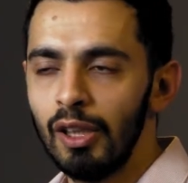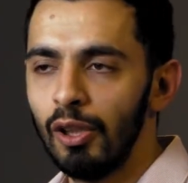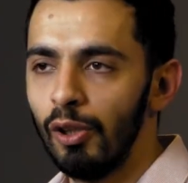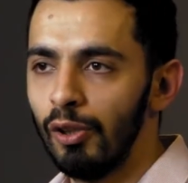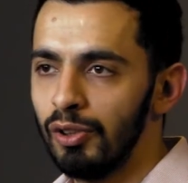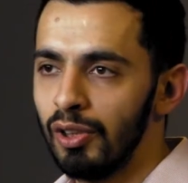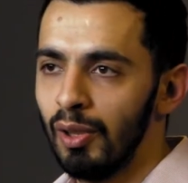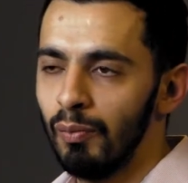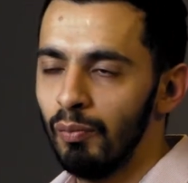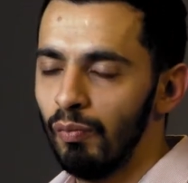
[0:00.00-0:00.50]
or
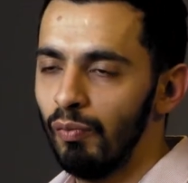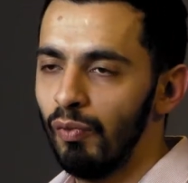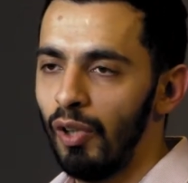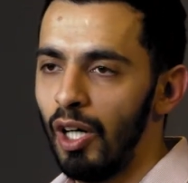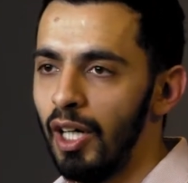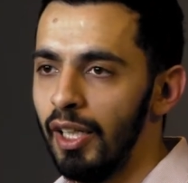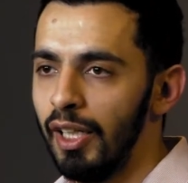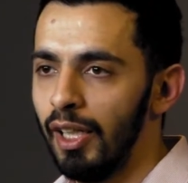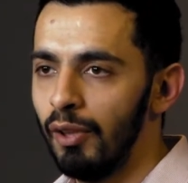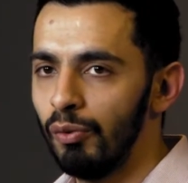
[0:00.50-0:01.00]
some
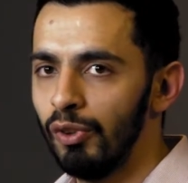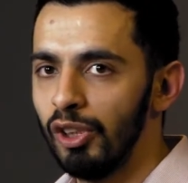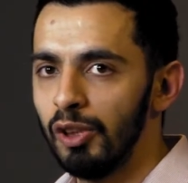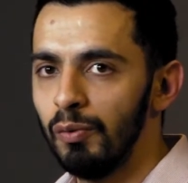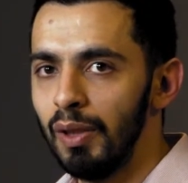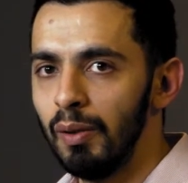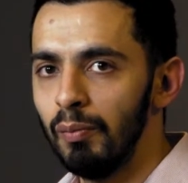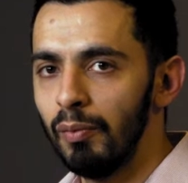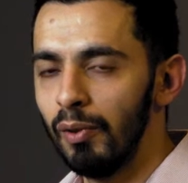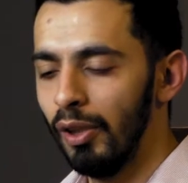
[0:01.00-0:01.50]
high net worth
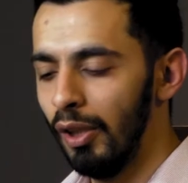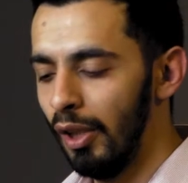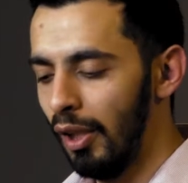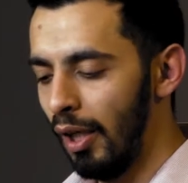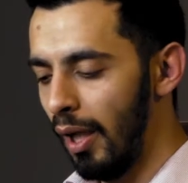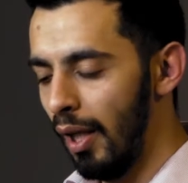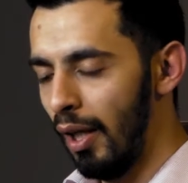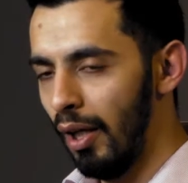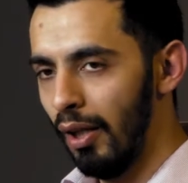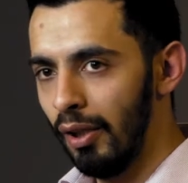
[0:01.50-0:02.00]
people.
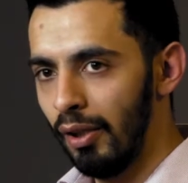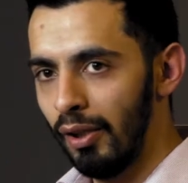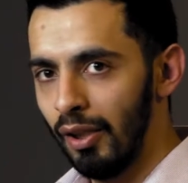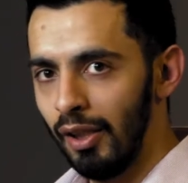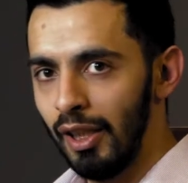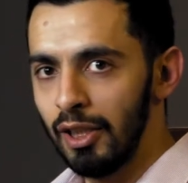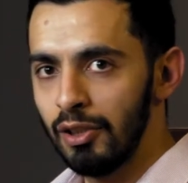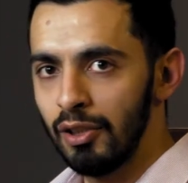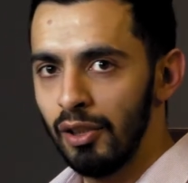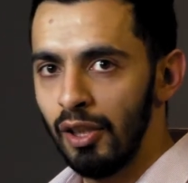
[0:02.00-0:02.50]

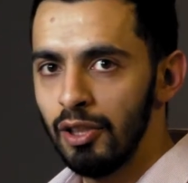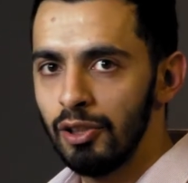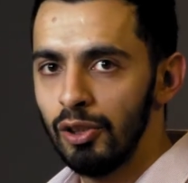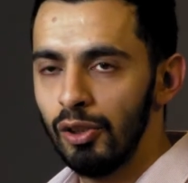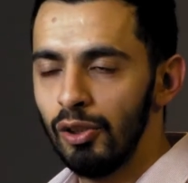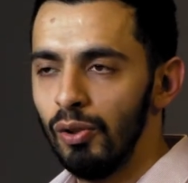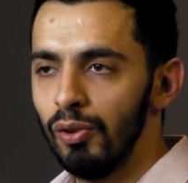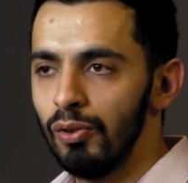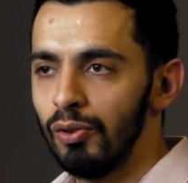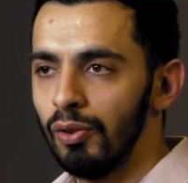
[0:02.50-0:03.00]
That's an
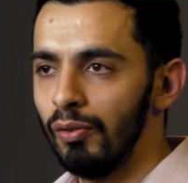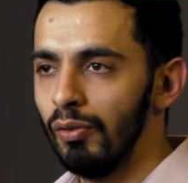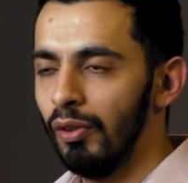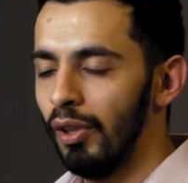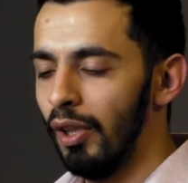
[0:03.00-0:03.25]
institution.